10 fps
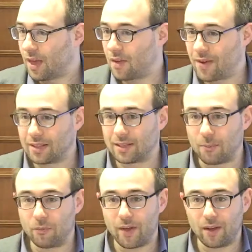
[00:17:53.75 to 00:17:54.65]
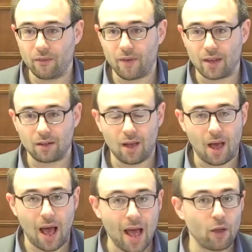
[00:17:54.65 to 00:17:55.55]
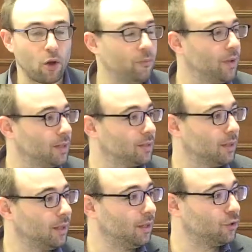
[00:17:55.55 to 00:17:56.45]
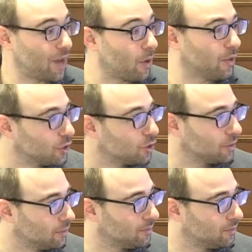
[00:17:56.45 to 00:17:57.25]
And that's something that I obviously cherish.